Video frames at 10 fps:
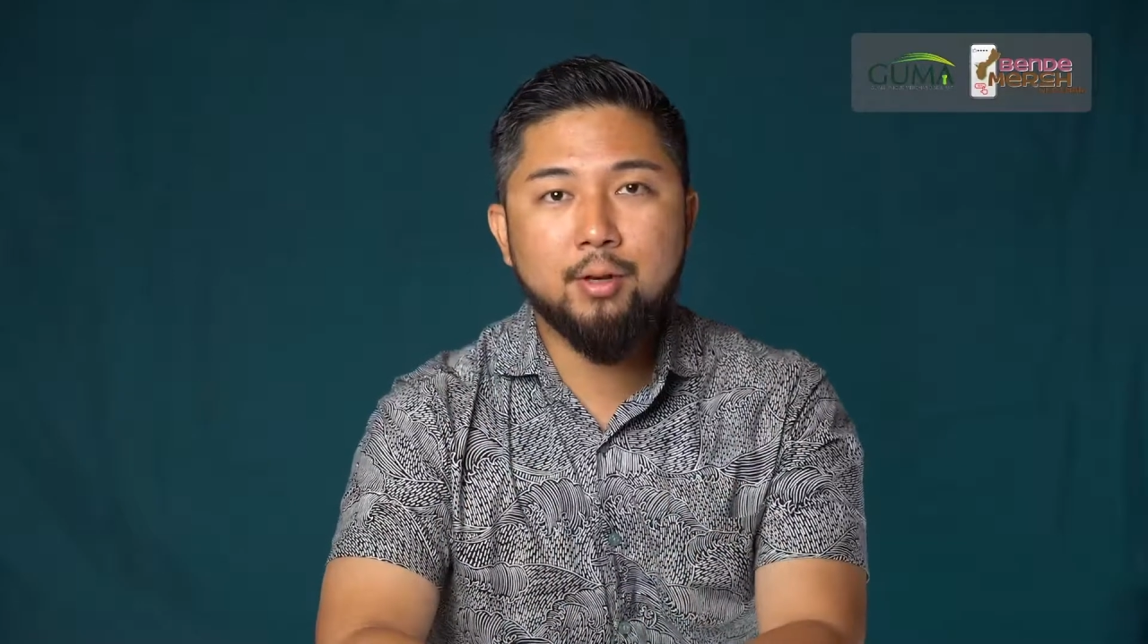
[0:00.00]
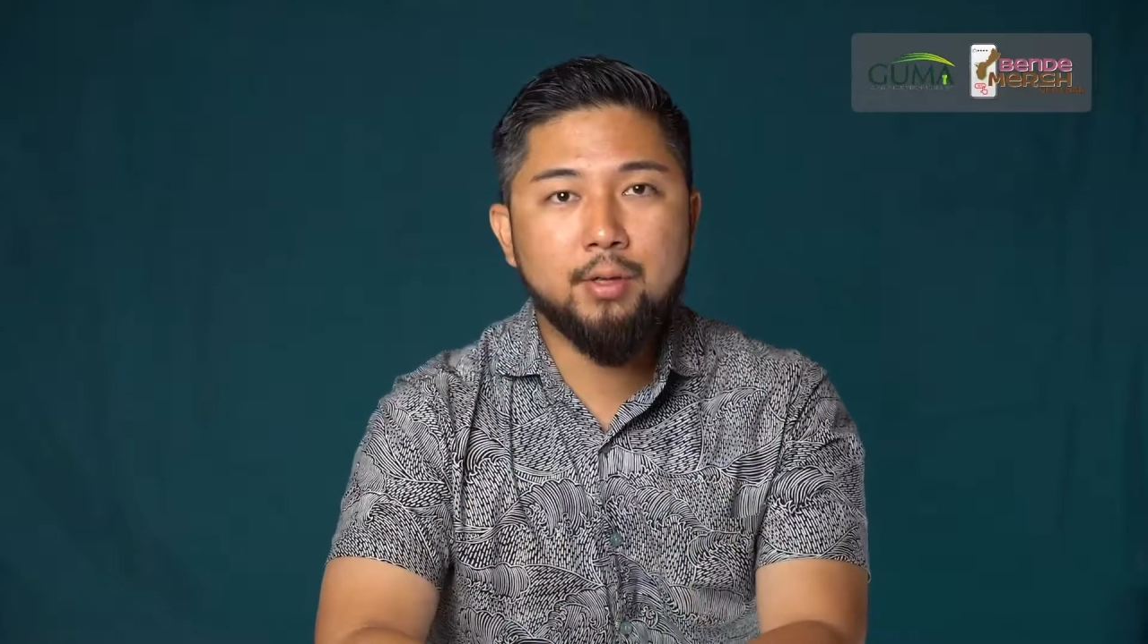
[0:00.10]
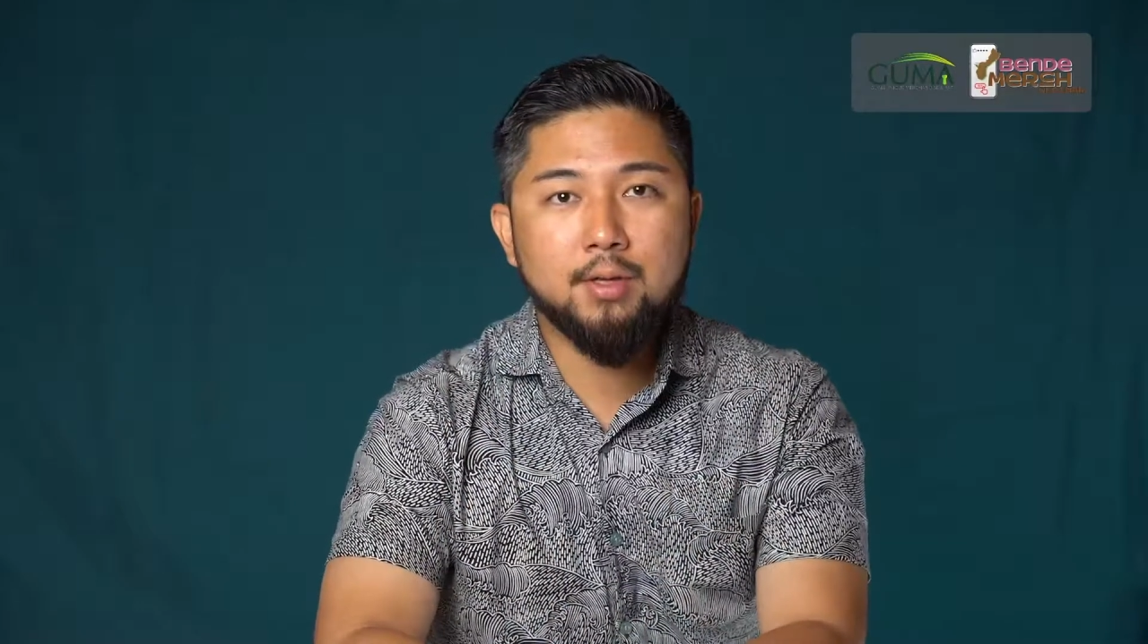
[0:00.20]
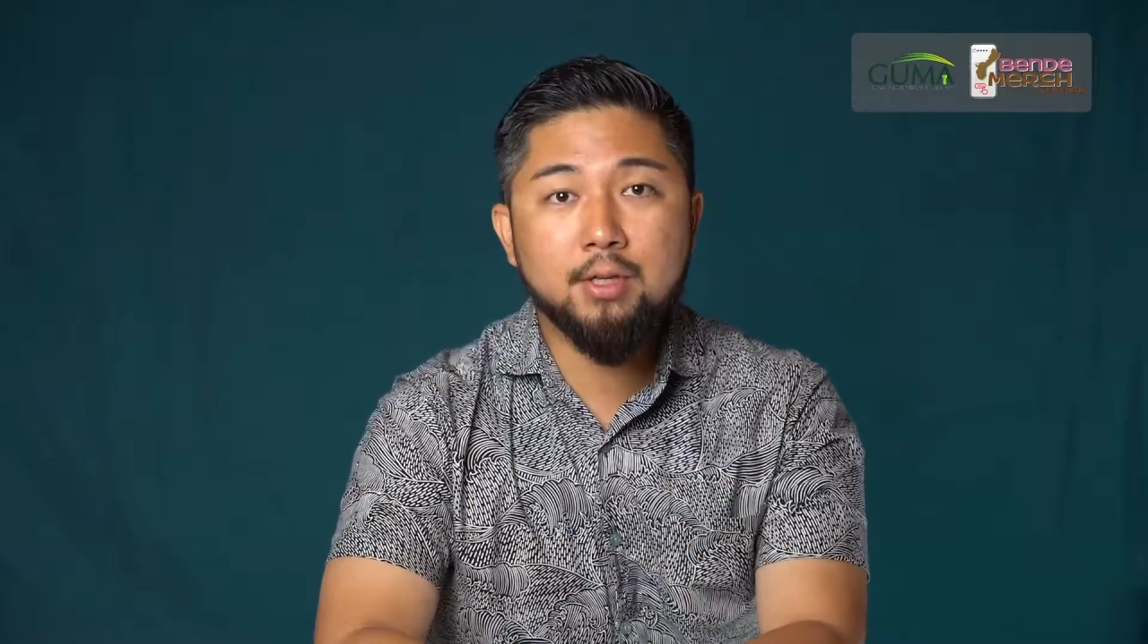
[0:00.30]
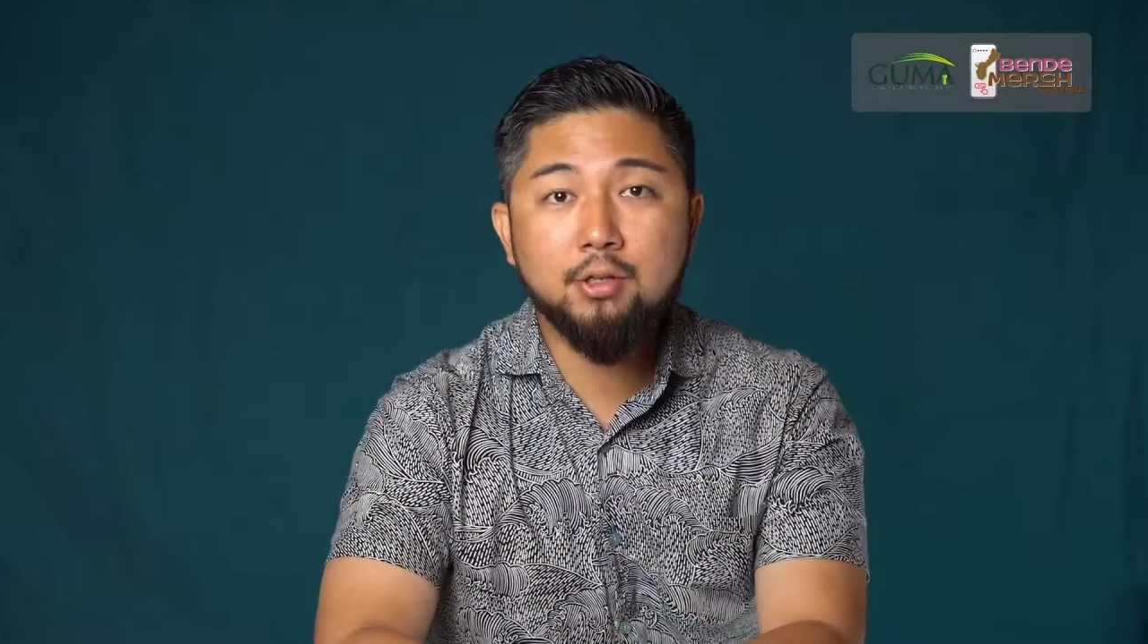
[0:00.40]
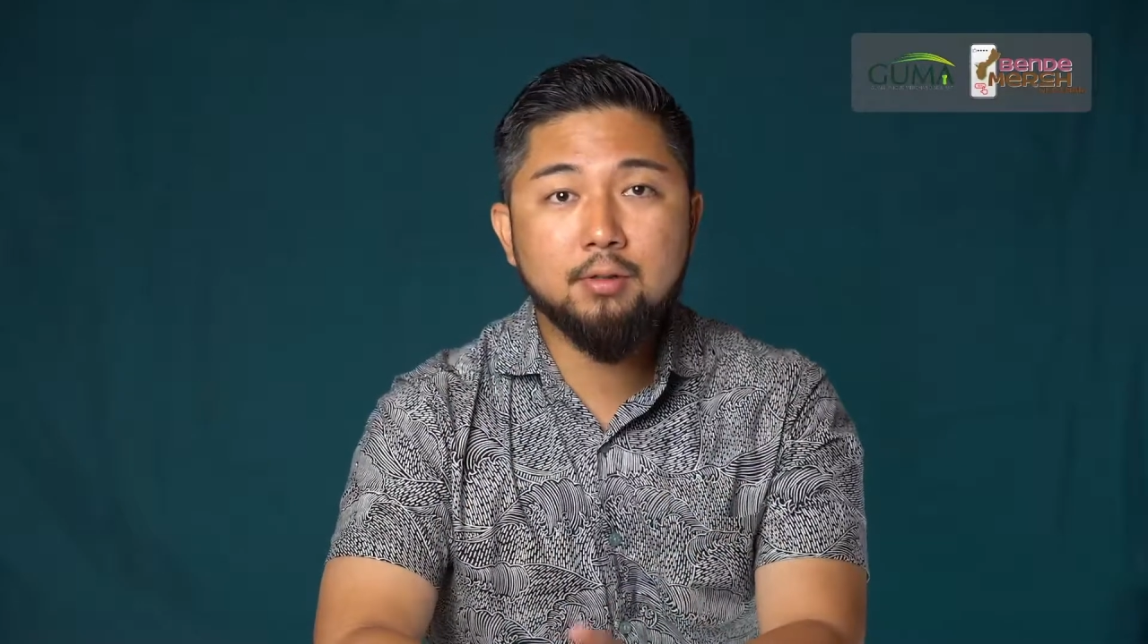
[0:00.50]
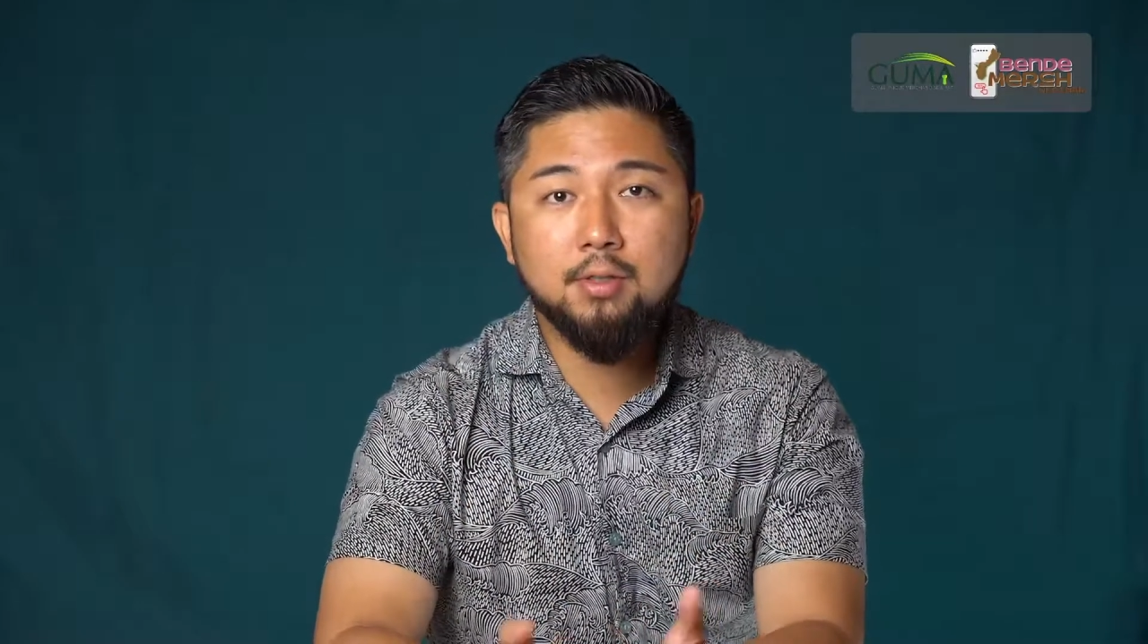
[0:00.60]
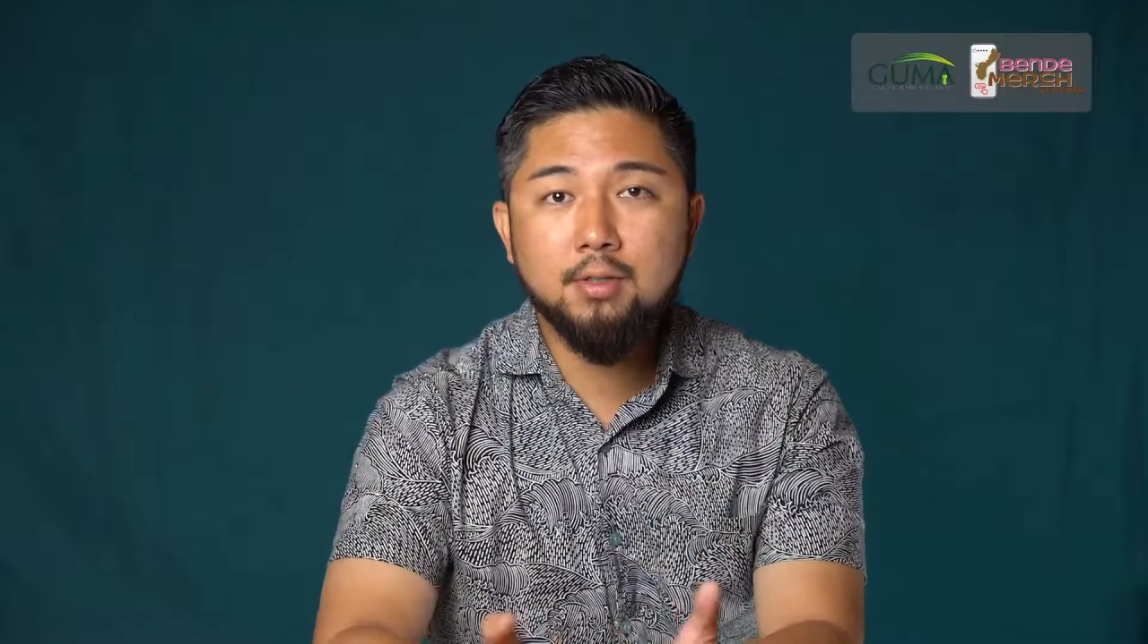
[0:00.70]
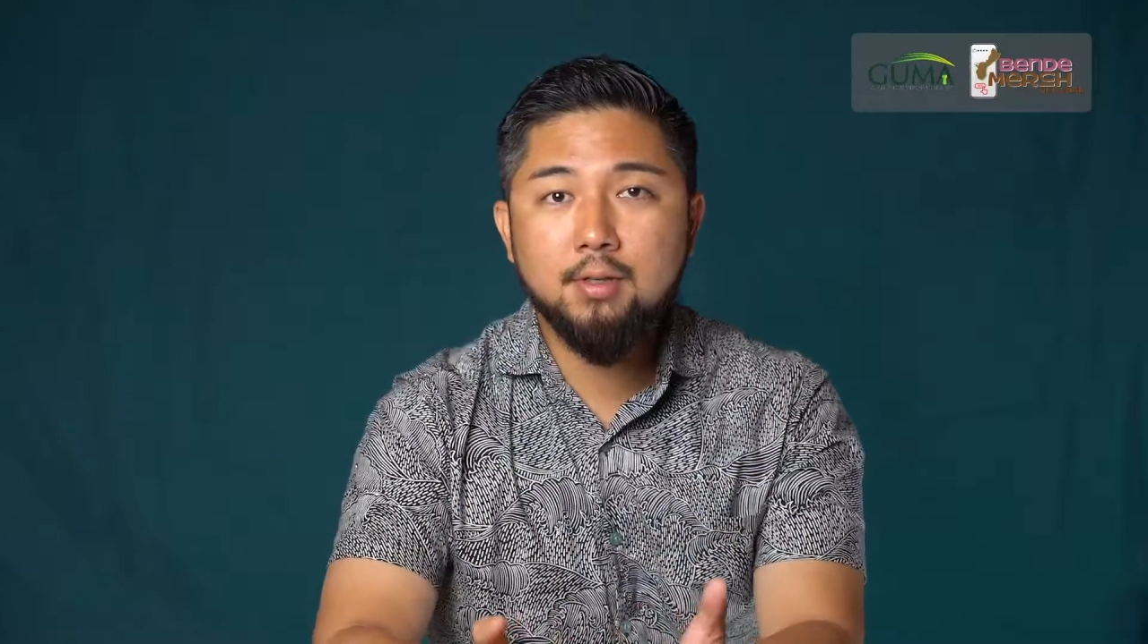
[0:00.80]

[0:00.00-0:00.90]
to be issues.